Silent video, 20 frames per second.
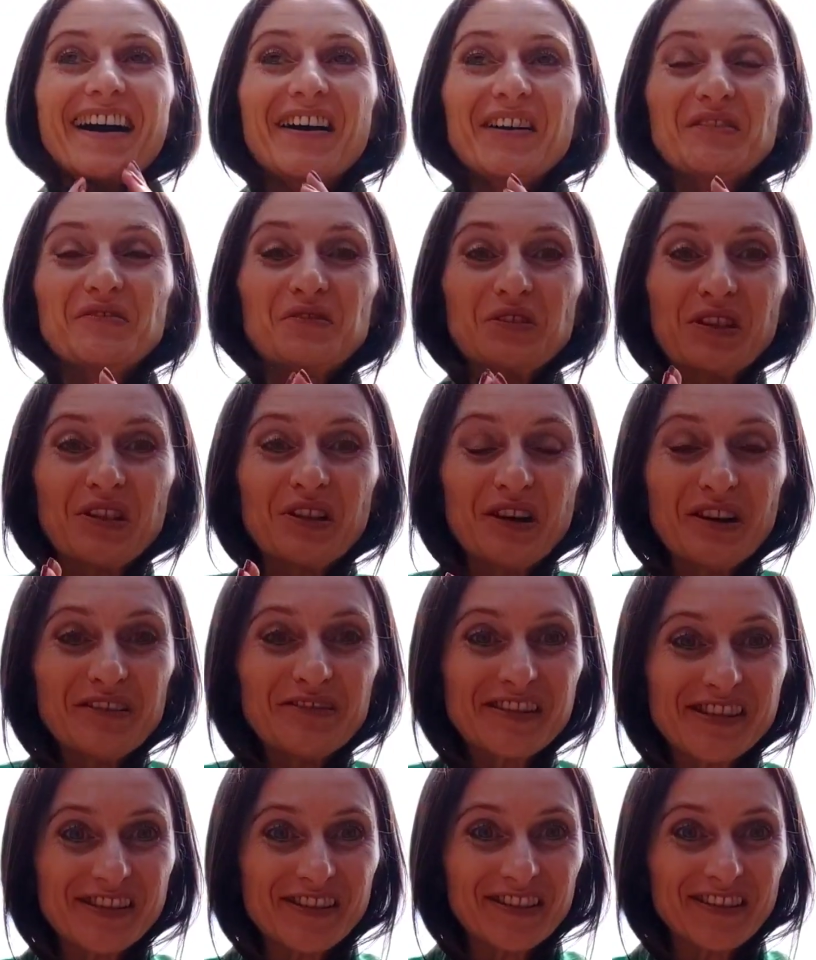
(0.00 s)
would love
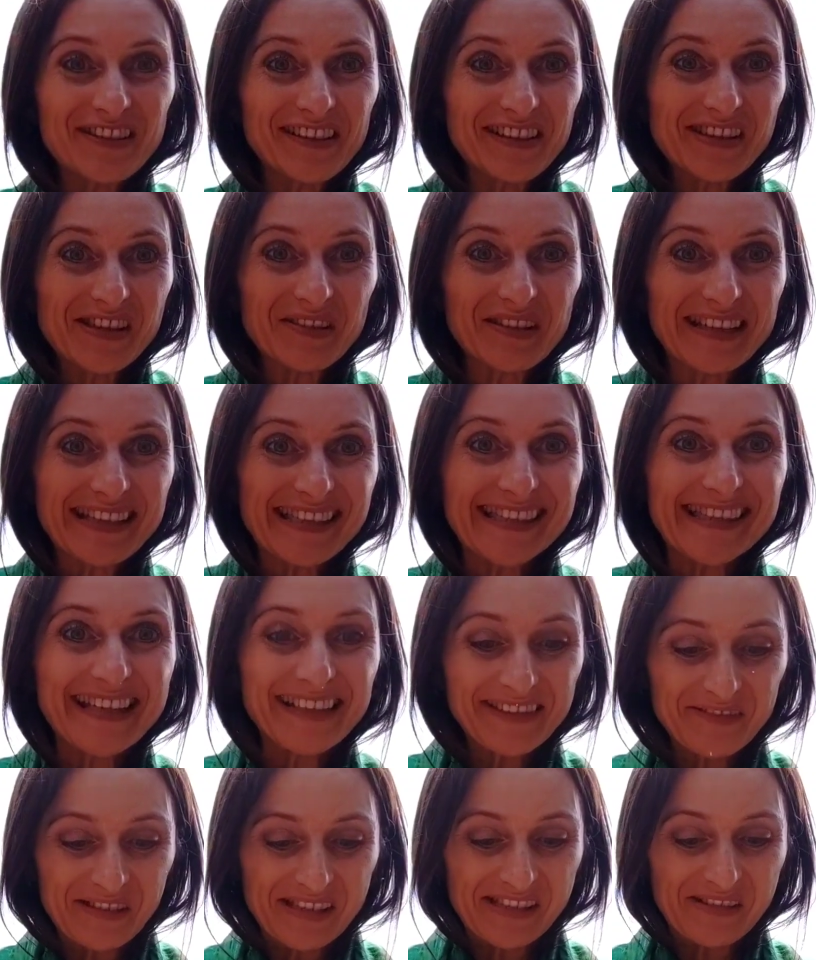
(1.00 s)
to get
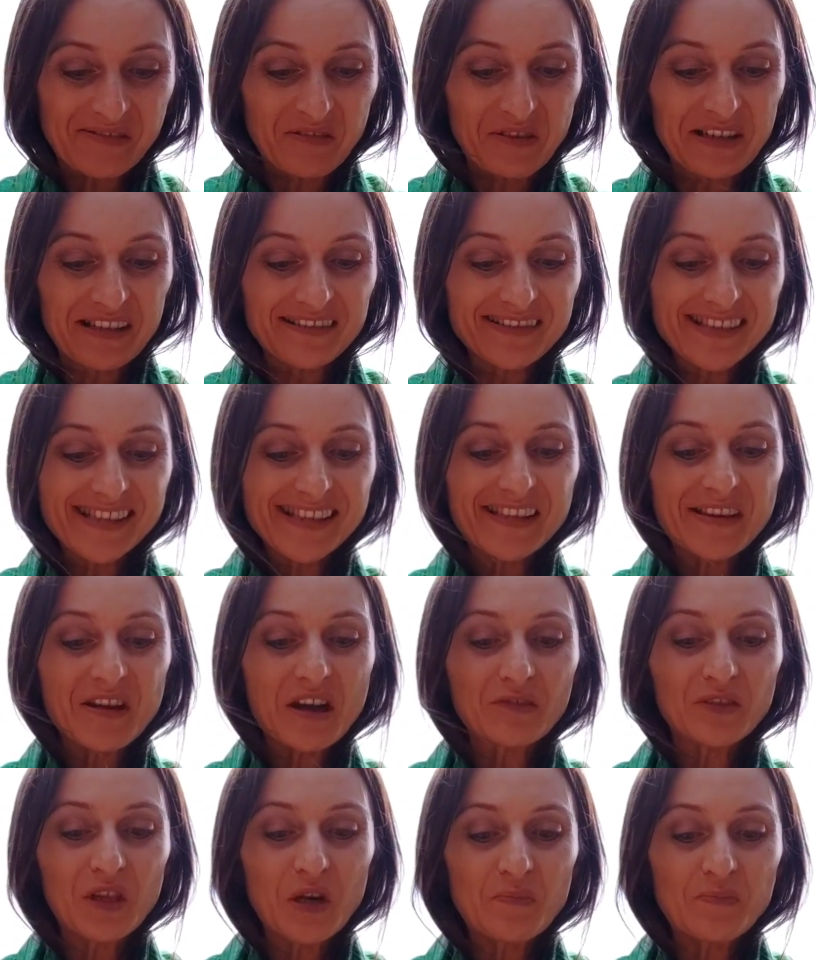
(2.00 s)
started with the oils, you
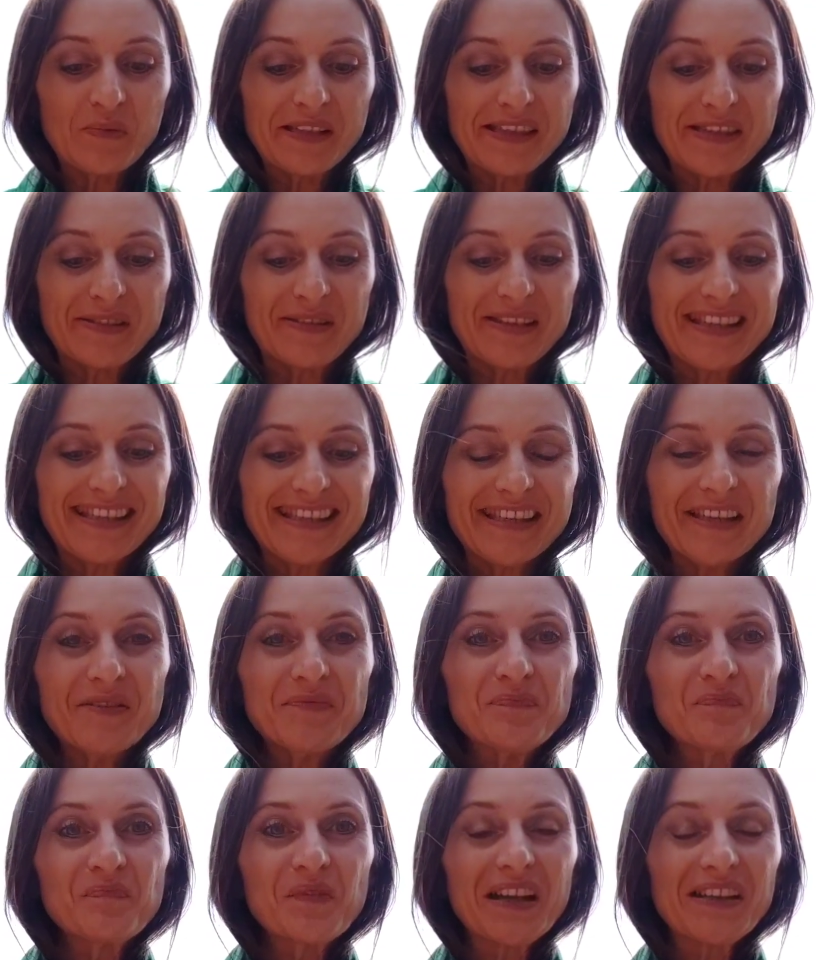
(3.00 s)
have the opportunity
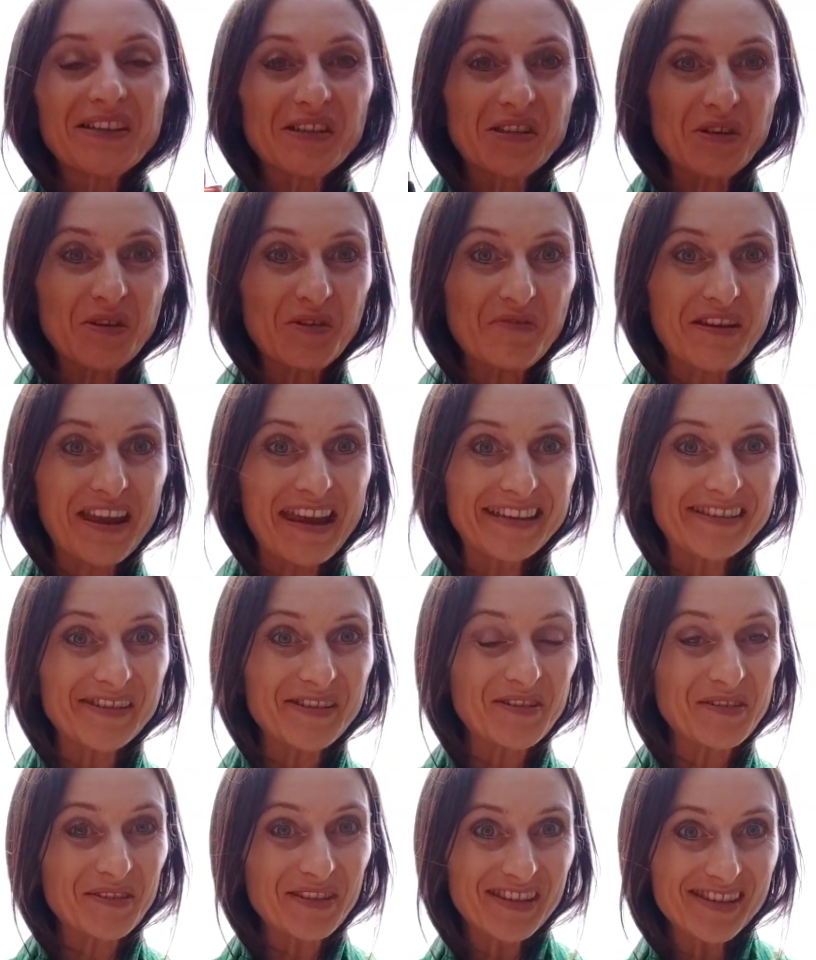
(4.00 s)
to create your
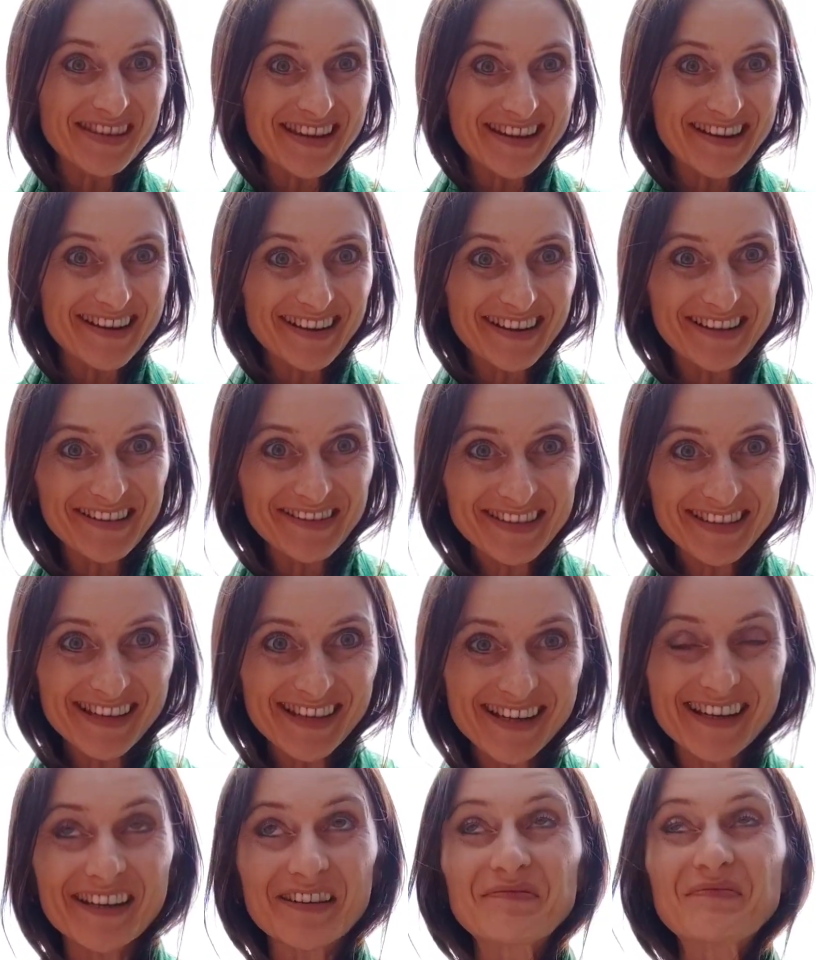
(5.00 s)
own doTERRA account
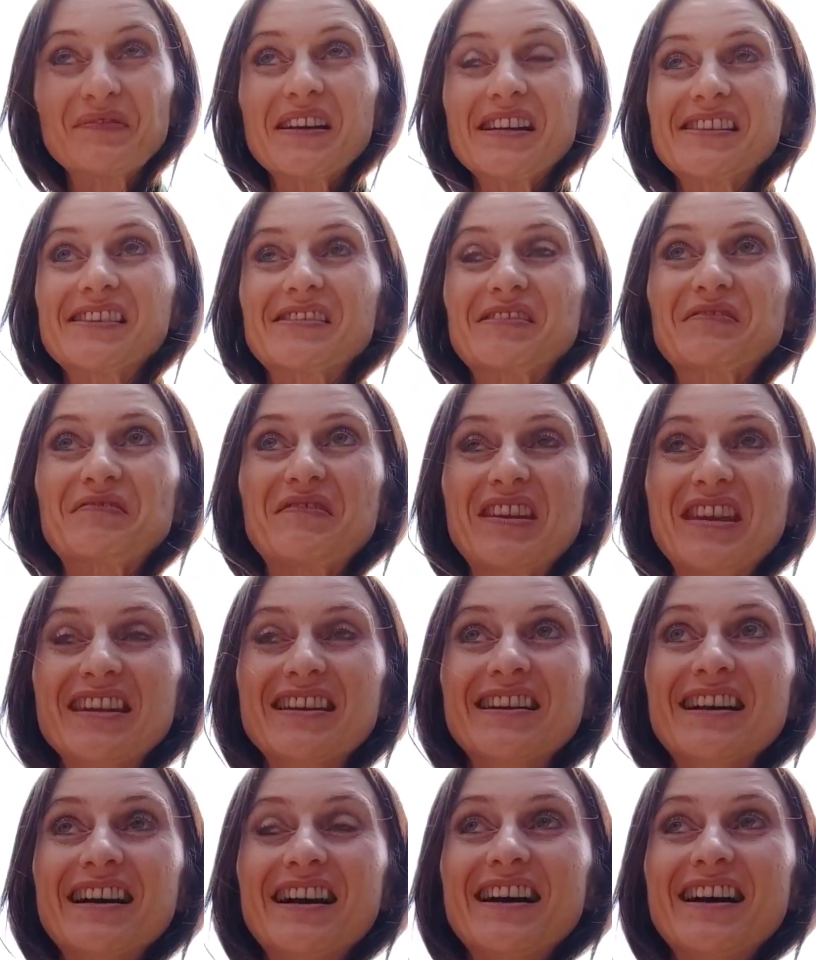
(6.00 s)
through me.